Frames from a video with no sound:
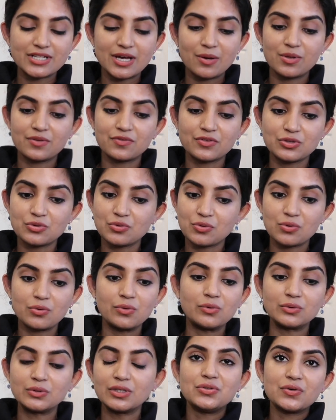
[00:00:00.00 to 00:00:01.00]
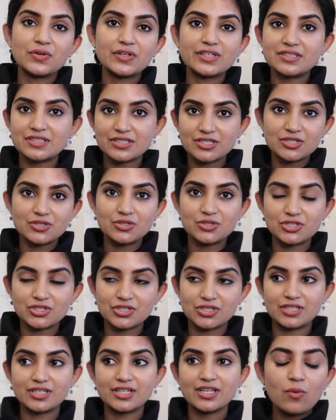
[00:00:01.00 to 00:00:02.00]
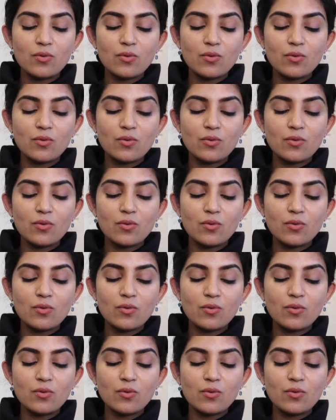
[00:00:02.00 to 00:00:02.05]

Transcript: however you call your institution.